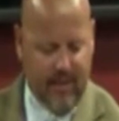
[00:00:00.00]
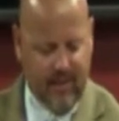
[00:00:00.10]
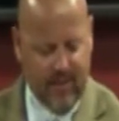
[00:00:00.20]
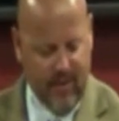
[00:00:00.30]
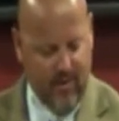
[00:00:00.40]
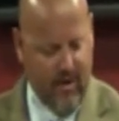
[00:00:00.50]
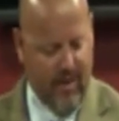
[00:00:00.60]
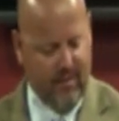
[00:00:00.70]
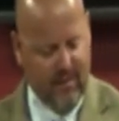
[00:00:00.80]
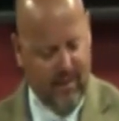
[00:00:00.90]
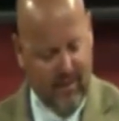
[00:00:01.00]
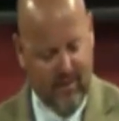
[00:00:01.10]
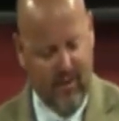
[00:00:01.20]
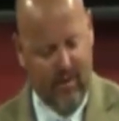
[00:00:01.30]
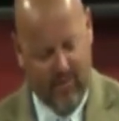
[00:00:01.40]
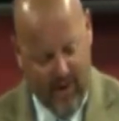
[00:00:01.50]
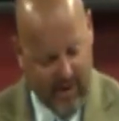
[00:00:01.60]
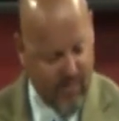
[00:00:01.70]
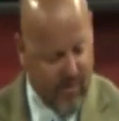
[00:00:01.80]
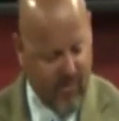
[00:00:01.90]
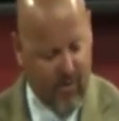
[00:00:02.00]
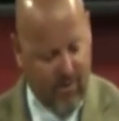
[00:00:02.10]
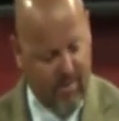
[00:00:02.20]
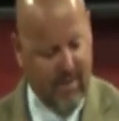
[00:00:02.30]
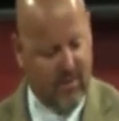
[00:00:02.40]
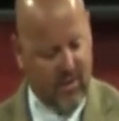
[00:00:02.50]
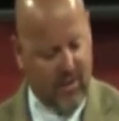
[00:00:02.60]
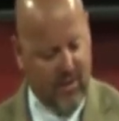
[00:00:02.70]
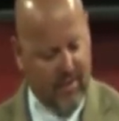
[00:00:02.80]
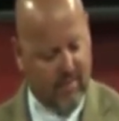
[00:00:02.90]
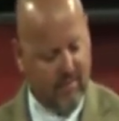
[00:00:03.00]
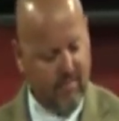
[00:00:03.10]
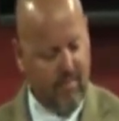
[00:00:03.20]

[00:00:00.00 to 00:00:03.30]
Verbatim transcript: consideration that you have read before, basically,